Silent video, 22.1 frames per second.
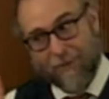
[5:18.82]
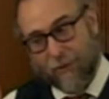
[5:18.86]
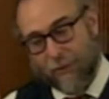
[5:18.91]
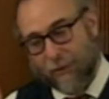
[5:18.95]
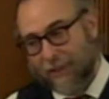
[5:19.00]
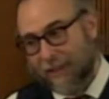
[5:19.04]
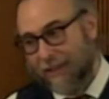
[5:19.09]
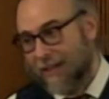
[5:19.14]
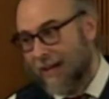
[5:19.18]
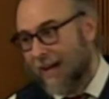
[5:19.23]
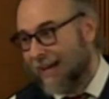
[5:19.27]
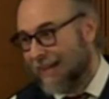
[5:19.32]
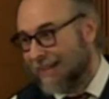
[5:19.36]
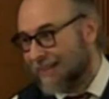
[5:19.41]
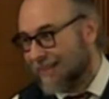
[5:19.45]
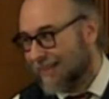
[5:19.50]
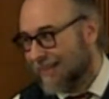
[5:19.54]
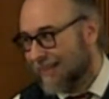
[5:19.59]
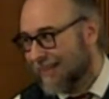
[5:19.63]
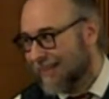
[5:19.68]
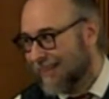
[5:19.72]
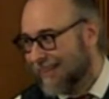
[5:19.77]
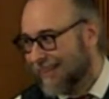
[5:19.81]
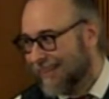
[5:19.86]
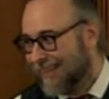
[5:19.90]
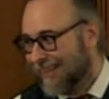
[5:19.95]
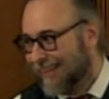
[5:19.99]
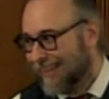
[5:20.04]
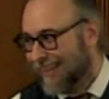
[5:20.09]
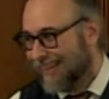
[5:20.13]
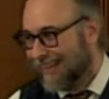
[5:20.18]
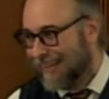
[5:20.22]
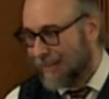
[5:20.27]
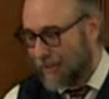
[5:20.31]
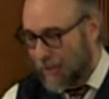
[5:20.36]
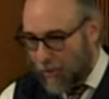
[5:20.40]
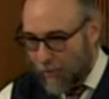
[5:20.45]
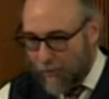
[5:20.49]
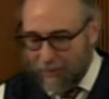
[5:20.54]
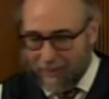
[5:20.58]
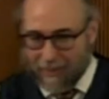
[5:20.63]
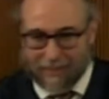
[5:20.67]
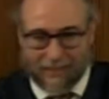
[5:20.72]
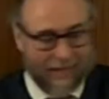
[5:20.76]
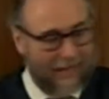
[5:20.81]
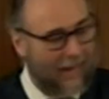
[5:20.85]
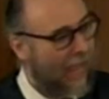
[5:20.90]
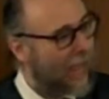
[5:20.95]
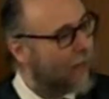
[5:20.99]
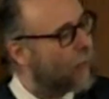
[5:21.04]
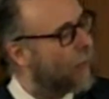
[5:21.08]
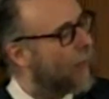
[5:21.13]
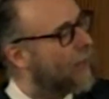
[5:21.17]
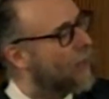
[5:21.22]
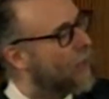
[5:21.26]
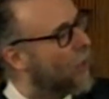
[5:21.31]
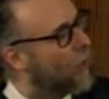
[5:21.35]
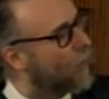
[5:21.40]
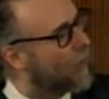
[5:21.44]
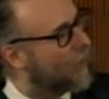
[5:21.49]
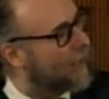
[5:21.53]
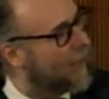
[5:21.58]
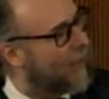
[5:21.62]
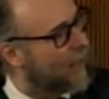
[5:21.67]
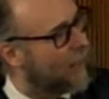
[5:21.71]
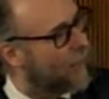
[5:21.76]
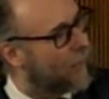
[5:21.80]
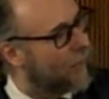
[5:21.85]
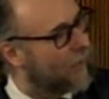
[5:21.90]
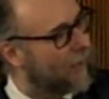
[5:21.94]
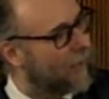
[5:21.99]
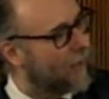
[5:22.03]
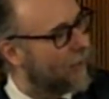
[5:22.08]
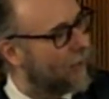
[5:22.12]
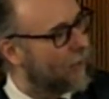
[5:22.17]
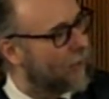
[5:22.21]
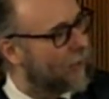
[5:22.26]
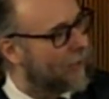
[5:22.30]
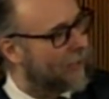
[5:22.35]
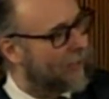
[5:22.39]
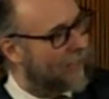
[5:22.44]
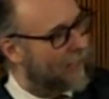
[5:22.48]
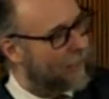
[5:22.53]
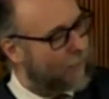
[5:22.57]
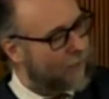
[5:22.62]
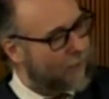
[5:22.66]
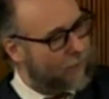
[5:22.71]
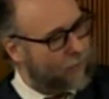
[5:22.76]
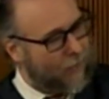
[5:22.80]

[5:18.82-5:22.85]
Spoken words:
it's not. No, it's not. How do I know it's not a political statement?